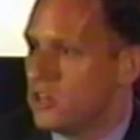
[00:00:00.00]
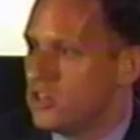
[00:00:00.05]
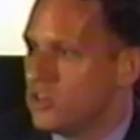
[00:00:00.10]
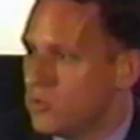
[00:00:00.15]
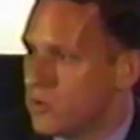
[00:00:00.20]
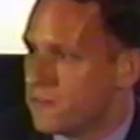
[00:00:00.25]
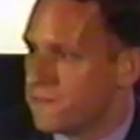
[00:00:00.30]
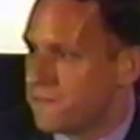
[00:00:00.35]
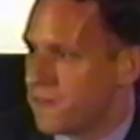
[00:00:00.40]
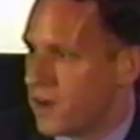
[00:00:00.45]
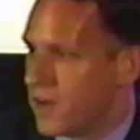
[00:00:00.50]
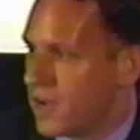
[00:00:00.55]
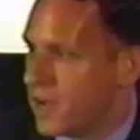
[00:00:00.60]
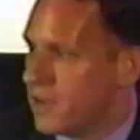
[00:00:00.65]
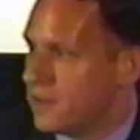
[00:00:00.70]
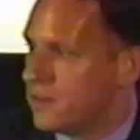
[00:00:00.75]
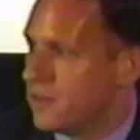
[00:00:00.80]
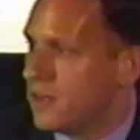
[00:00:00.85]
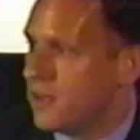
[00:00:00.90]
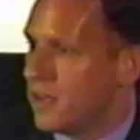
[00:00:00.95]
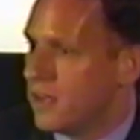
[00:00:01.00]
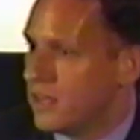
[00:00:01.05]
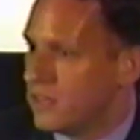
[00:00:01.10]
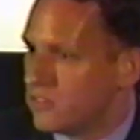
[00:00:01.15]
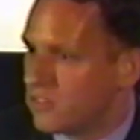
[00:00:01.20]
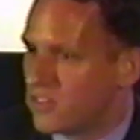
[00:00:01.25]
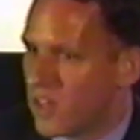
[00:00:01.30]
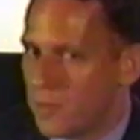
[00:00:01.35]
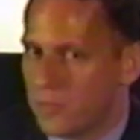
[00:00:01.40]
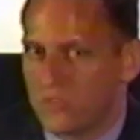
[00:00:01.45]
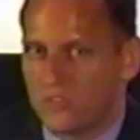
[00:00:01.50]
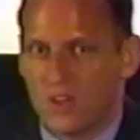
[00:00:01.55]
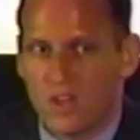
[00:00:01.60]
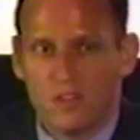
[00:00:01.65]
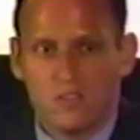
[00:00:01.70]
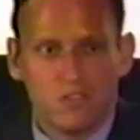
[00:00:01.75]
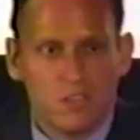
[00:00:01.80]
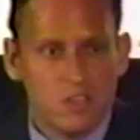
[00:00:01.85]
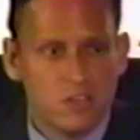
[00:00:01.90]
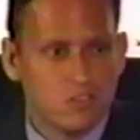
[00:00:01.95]
unified in some
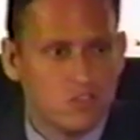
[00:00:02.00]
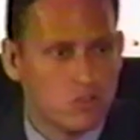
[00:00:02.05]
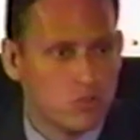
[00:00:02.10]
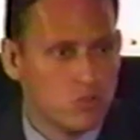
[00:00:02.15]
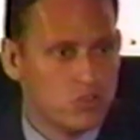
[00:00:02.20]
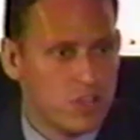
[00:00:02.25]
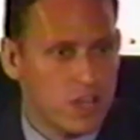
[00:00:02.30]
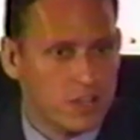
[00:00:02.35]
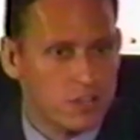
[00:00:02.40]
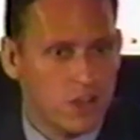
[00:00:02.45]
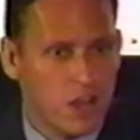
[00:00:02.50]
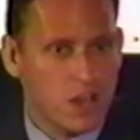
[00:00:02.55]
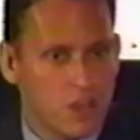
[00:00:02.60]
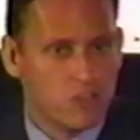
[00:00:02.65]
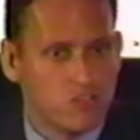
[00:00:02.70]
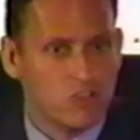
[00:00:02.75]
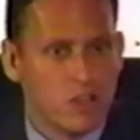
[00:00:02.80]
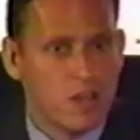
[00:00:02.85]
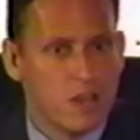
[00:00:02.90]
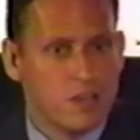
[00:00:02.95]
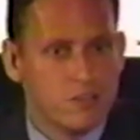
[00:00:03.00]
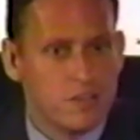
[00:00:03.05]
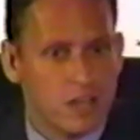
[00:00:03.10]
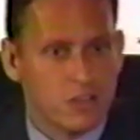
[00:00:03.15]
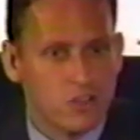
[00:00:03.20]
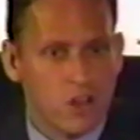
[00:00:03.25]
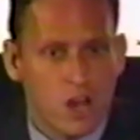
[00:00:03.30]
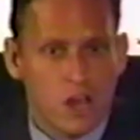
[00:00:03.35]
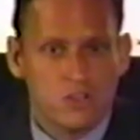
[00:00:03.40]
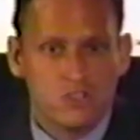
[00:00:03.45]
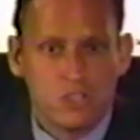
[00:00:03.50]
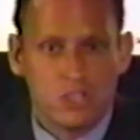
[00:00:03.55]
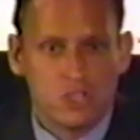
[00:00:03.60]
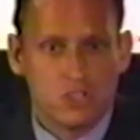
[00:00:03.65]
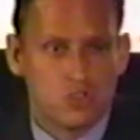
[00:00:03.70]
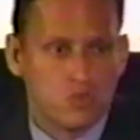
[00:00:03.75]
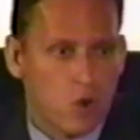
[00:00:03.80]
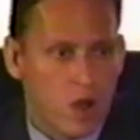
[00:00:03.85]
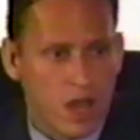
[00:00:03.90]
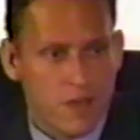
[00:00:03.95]
sense is through technology. Technology is
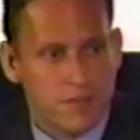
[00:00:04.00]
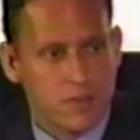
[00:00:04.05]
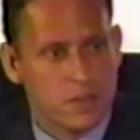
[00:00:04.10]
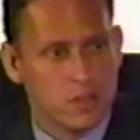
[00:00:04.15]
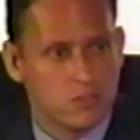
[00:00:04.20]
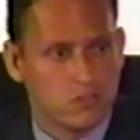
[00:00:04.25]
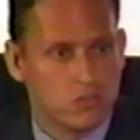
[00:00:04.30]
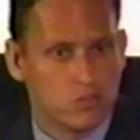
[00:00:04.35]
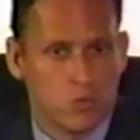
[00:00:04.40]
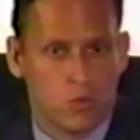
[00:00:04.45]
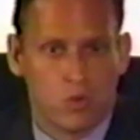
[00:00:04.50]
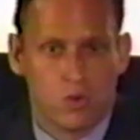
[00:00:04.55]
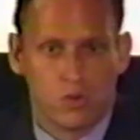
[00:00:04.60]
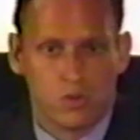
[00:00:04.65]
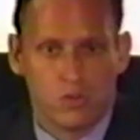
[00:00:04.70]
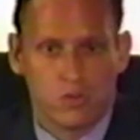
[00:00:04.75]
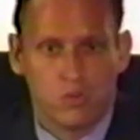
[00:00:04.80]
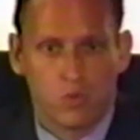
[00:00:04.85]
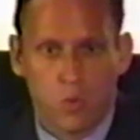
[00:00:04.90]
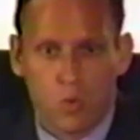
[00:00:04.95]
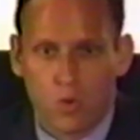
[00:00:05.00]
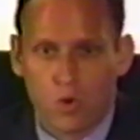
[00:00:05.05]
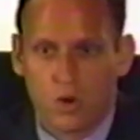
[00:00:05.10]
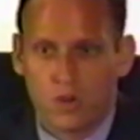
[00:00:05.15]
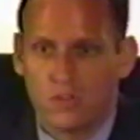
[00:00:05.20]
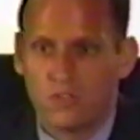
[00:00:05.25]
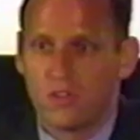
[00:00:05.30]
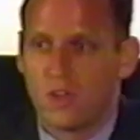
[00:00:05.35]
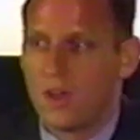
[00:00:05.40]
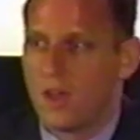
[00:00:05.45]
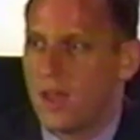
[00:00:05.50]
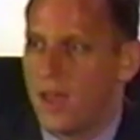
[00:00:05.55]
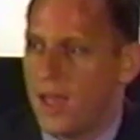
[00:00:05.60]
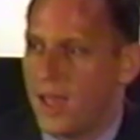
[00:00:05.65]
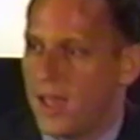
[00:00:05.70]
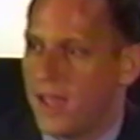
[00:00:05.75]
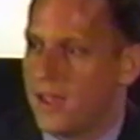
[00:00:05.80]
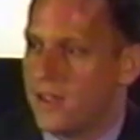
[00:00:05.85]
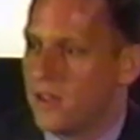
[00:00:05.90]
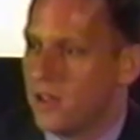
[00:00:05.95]
driving us towards
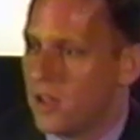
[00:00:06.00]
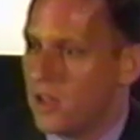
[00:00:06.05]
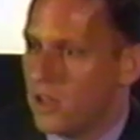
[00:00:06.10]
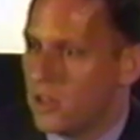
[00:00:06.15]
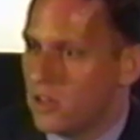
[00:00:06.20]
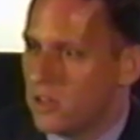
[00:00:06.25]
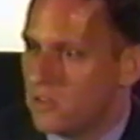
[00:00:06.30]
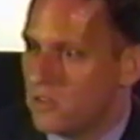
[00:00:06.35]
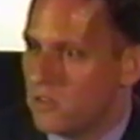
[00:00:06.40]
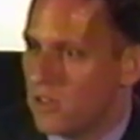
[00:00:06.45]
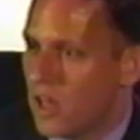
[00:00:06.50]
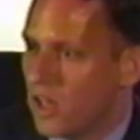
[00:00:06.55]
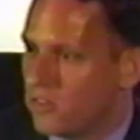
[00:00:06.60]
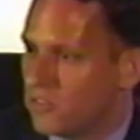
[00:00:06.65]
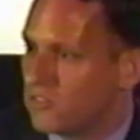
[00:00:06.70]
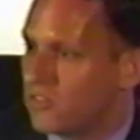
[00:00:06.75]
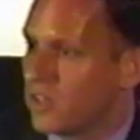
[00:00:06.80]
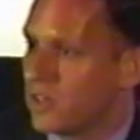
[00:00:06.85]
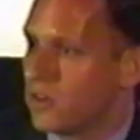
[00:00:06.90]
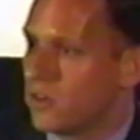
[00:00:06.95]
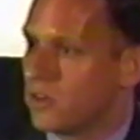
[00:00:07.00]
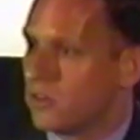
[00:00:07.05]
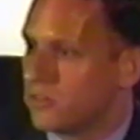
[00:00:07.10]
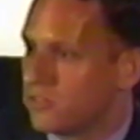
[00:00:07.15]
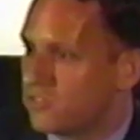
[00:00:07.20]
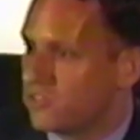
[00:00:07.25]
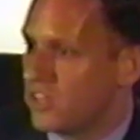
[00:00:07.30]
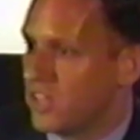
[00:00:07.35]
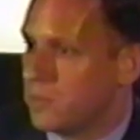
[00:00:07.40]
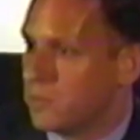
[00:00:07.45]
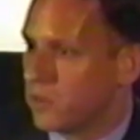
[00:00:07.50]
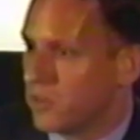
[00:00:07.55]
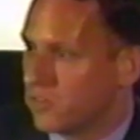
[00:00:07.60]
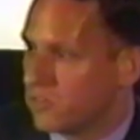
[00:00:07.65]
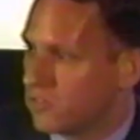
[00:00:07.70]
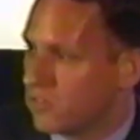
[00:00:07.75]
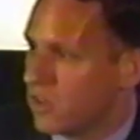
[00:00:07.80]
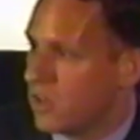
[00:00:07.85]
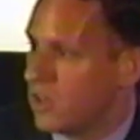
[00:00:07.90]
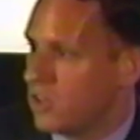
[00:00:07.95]
a single,
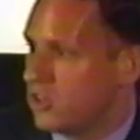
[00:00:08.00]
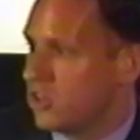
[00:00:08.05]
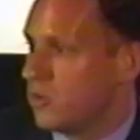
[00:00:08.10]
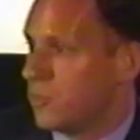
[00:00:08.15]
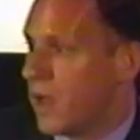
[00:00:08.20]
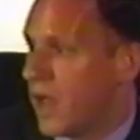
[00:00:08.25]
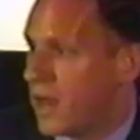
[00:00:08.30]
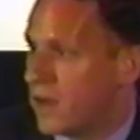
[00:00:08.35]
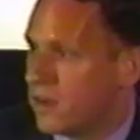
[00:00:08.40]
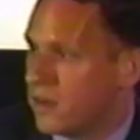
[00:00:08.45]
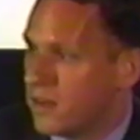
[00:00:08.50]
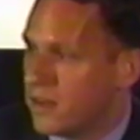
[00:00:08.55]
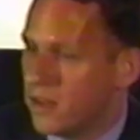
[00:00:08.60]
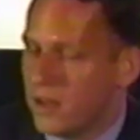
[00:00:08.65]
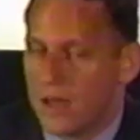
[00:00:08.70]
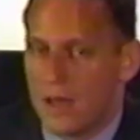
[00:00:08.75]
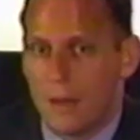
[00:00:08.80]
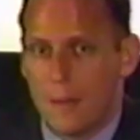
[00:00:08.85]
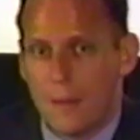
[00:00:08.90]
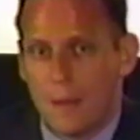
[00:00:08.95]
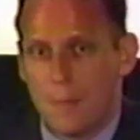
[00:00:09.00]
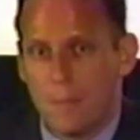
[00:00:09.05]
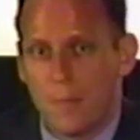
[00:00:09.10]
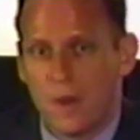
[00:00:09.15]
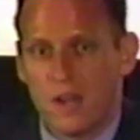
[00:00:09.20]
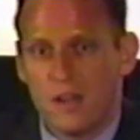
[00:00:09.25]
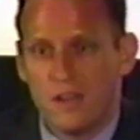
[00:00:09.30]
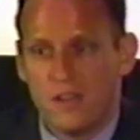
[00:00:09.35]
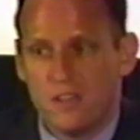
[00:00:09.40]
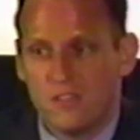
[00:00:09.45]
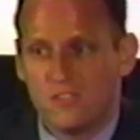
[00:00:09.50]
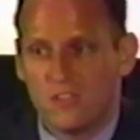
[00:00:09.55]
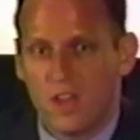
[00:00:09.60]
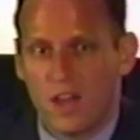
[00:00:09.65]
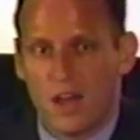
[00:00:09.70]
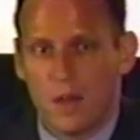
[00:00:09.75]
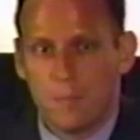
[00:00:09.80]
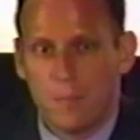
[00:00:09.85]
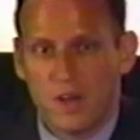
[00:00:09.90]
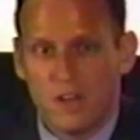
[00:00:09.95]
seamless humanity, but
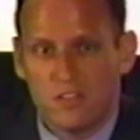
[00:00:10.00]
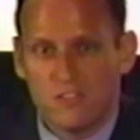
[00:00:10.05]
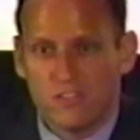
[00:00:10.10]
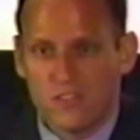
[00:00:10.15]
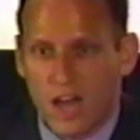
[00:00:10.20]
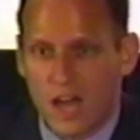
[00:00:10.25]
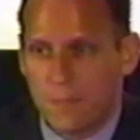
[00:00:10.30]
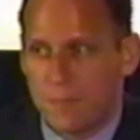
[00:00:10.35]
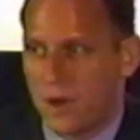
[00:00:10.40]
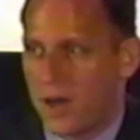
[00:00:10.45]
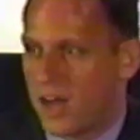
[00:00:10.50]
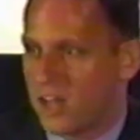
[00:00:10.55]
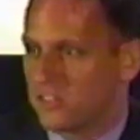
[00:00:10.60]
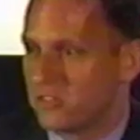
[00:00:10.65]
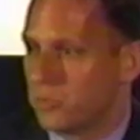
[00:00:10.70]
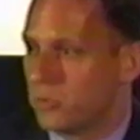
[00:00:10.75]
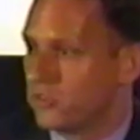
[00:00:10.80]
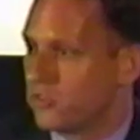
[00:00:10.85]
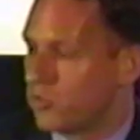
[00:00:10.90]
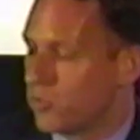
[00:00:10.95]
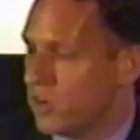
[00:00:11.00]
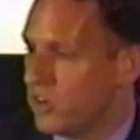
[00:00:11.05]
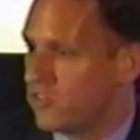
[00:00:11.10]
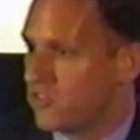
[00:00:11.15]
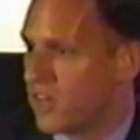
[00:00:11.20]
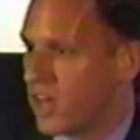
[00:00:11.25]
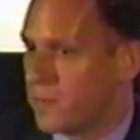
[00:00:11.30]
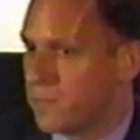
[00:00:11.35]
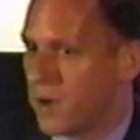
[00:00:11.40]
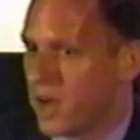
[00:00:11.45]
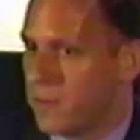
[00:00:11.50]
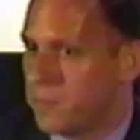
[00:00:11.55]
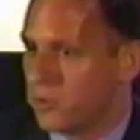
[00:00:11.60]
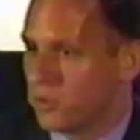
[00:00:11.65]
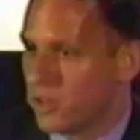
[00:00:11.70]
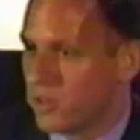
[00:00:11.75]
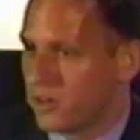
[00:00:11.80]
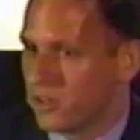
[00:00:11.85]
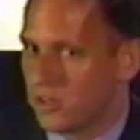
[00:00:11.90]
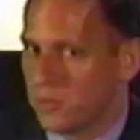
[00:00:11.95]
it's not possible to reach that by
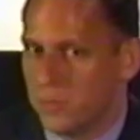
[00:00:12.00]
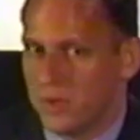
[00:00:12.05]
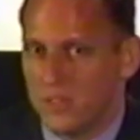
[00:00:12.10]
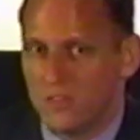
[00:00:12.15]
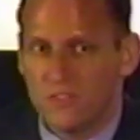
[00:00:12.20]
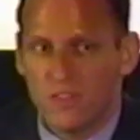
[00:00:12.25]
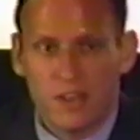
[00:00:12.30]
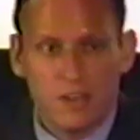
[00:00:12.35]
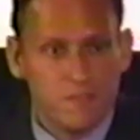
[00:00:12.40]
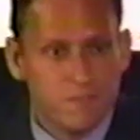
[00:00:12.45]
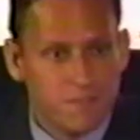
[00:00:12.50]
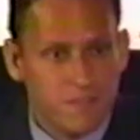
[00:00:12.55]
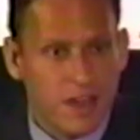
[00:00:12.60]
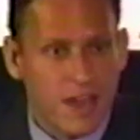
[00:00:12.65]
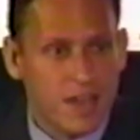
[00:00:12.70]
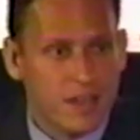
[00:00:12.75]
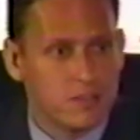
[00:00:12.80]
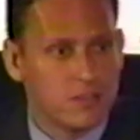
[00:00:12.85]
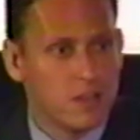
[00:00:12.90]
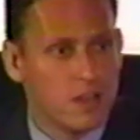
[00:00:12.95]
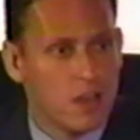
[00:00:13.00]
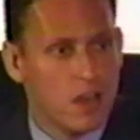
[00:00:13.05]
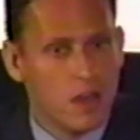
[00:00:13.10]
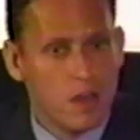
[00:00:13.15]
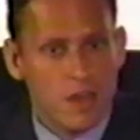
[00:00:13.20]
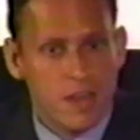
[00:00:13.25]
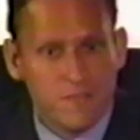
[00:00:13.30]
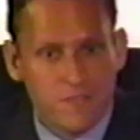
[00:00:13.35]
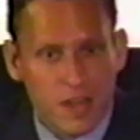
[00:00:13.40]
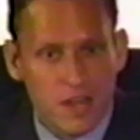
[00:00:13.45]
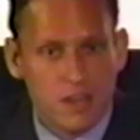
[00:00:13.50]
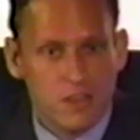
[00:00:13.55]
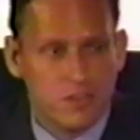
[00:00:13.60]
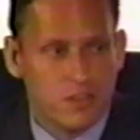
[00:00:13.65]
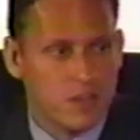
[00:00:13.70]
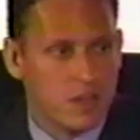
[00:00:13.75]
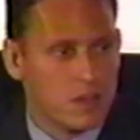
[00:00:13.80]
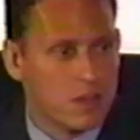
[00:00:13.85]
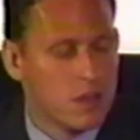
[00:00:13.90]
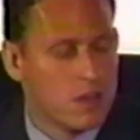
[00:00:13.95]
political means. And in fact, if
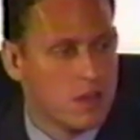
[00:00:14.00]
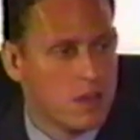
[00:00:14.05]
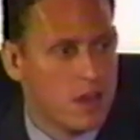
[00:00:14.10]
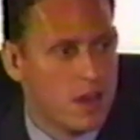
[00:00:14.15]
anything,